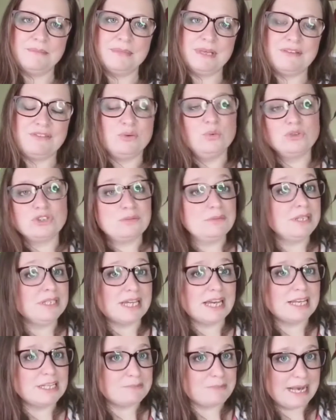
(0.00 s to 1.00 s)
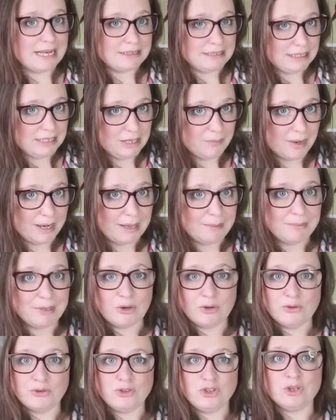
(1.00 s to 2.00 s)
If you water midday, it's bad anyway,
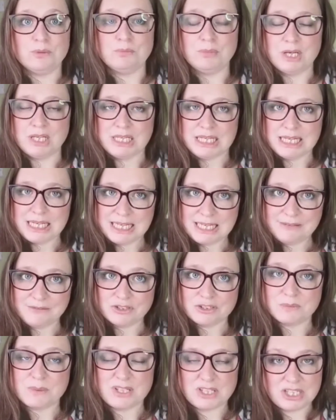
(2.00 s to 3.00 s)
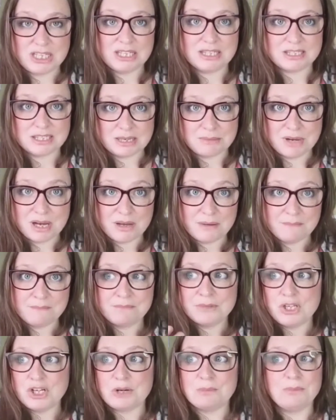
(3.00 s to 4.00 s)
because you can burn the leaves, especially in the summer.
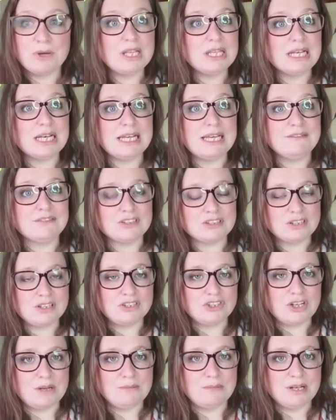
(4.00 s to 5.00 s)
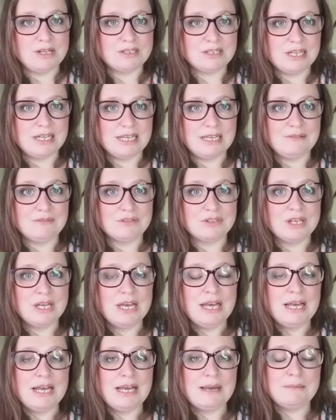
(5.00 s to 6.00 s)
You can burn the leaves, the sunshine burns the leaves,
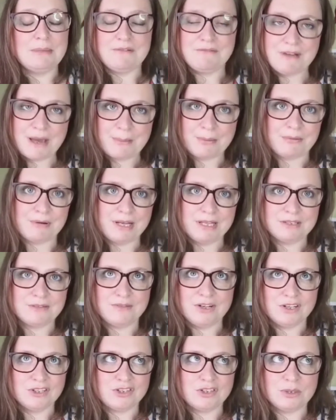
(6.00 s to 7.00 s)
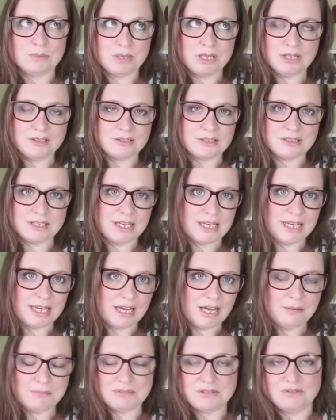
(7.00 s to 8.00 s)
and it evaporates faster than the plants can take
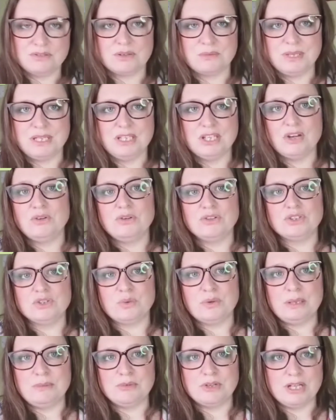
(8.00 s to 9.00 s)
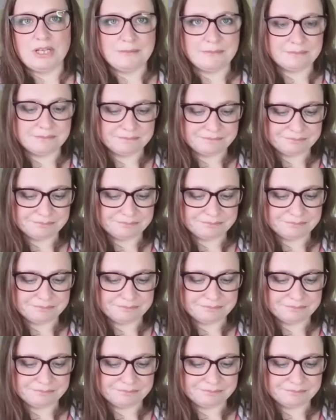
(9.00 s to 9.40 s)
it up, so it's going to be no use to anybody.